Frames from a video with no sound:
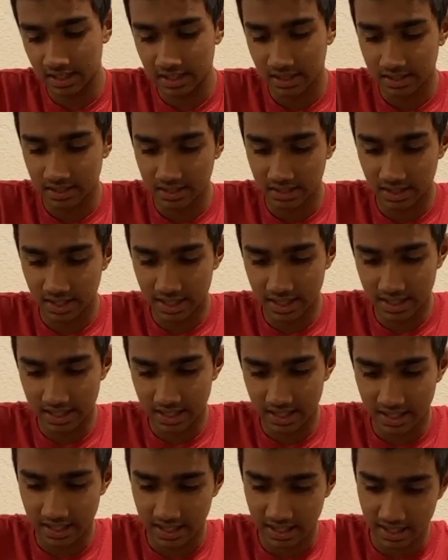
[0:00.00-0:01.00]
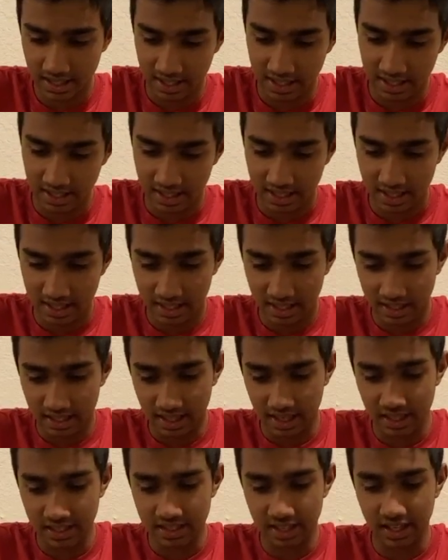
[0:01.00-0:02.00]
See that?
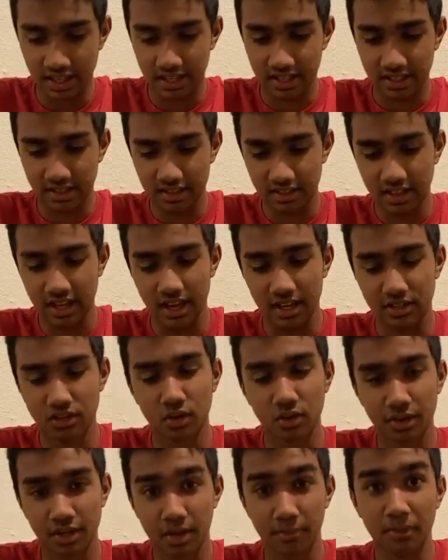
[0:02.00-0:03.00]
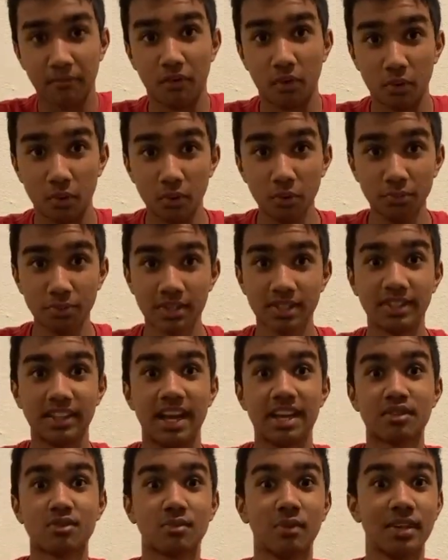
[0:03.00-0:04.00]
Yeah, it's like, yeah, it's holding up the phone. Oops,
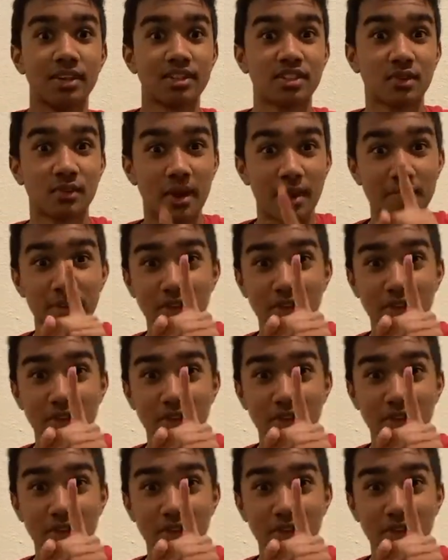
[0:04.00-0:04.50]
that's when ceramic